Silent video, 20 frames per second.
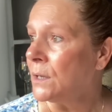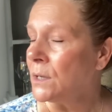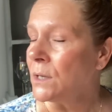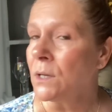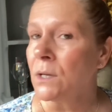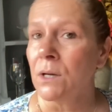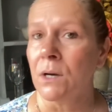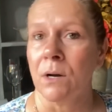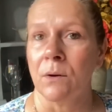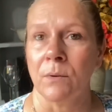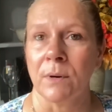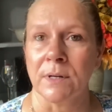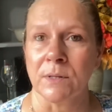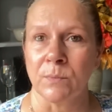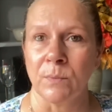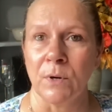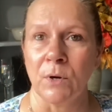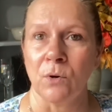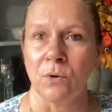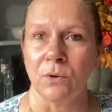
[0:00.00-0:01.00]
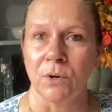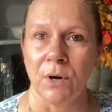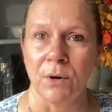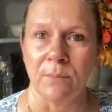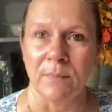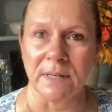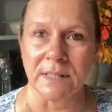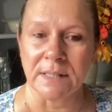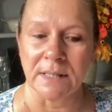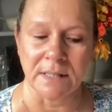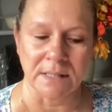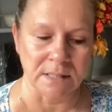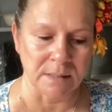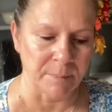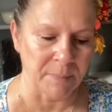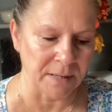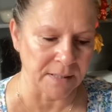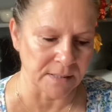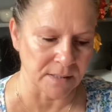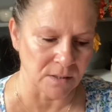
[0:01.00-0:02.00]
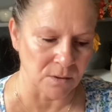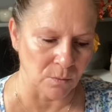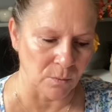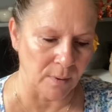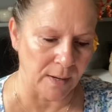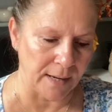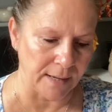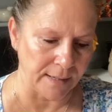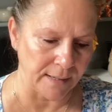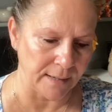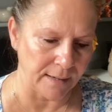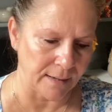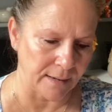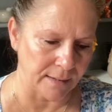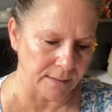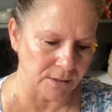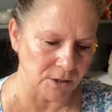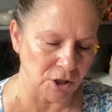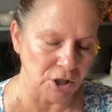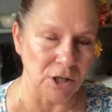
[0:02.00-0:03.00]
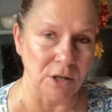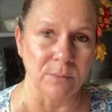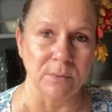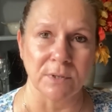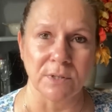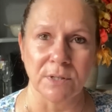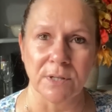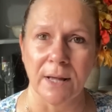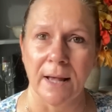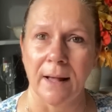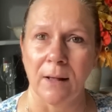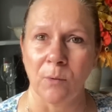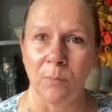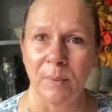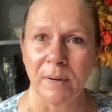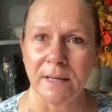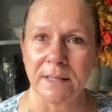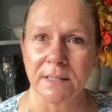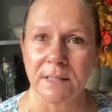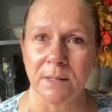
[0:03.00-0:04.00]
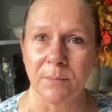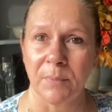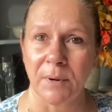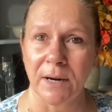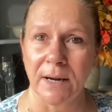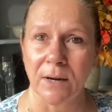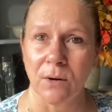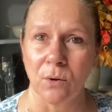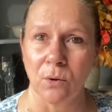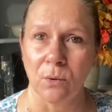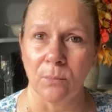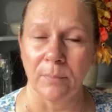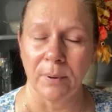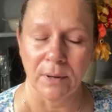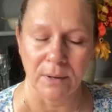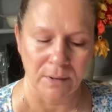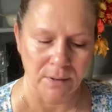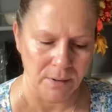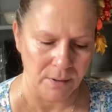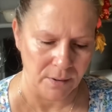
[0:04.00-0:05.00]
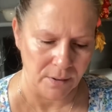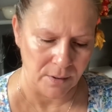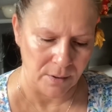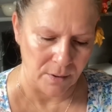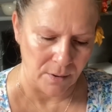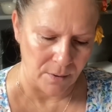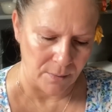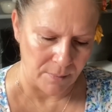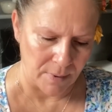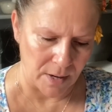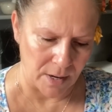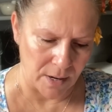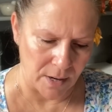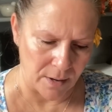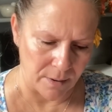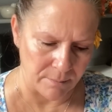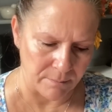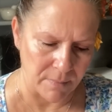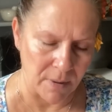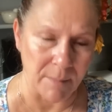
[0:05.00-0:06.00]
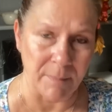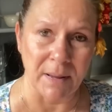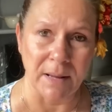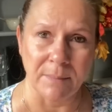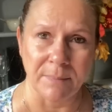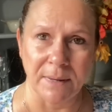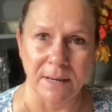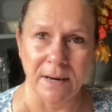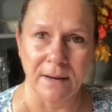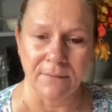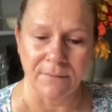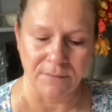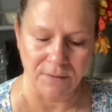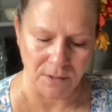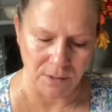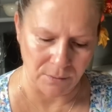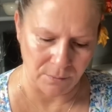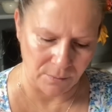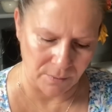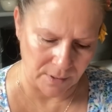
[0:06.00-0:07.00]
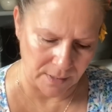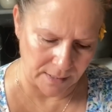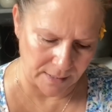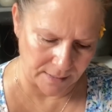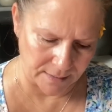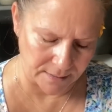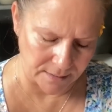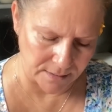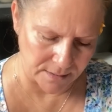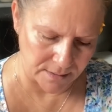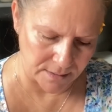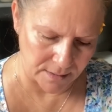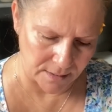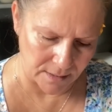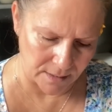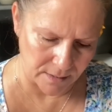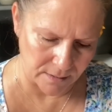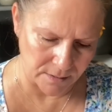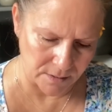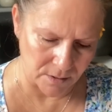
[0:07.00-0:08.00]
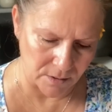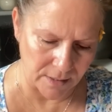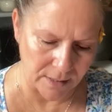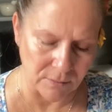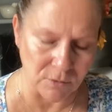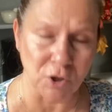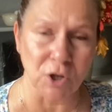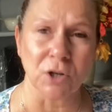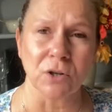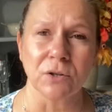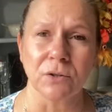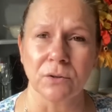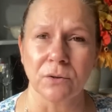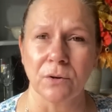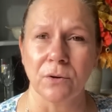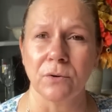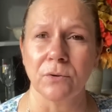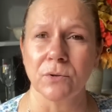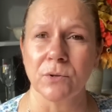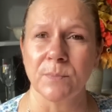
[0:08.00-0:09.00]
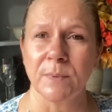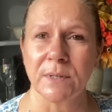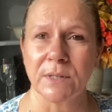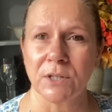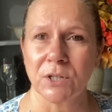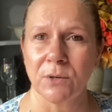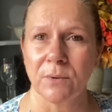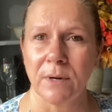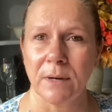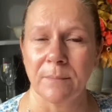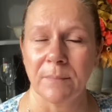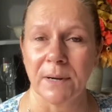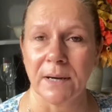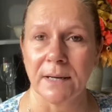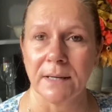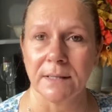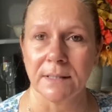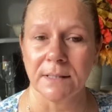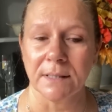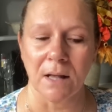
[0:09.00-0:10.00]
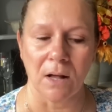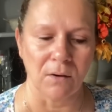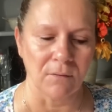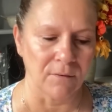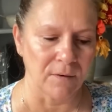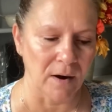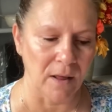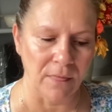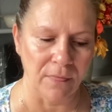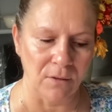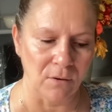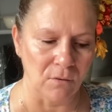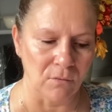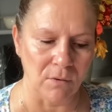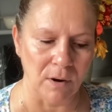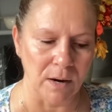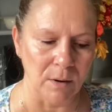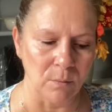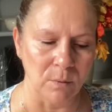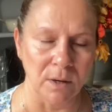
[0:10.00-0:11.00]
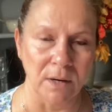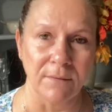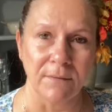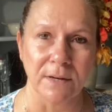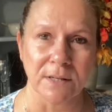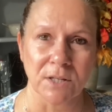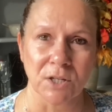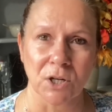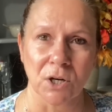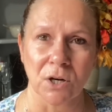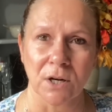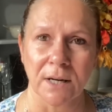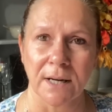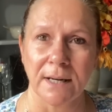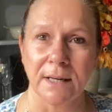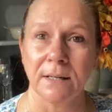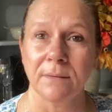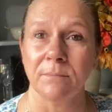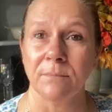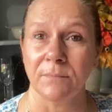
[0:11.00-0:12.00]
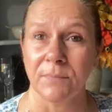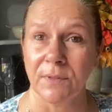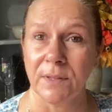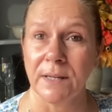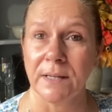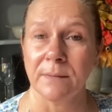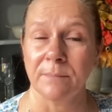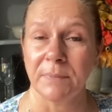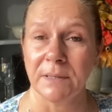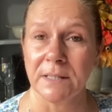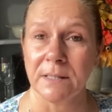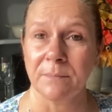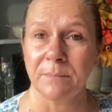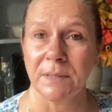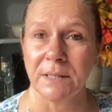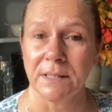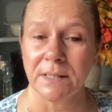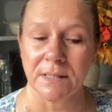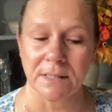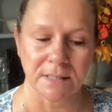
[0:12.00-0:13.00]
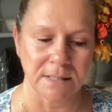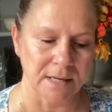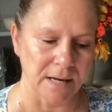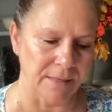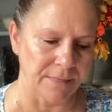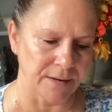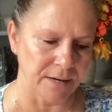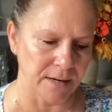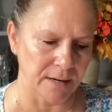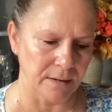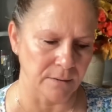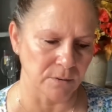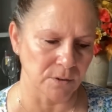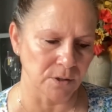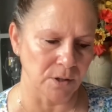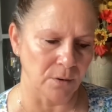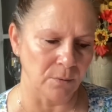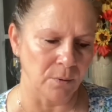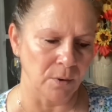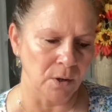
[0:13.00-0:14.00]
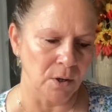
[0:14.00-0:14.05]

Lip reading: as we all know, my sister passed away and she was helping to bring up my baby nephew. And so now John, her husband's doing it by himself. And I thought, right, well, if I start getting bits and pieces together now. So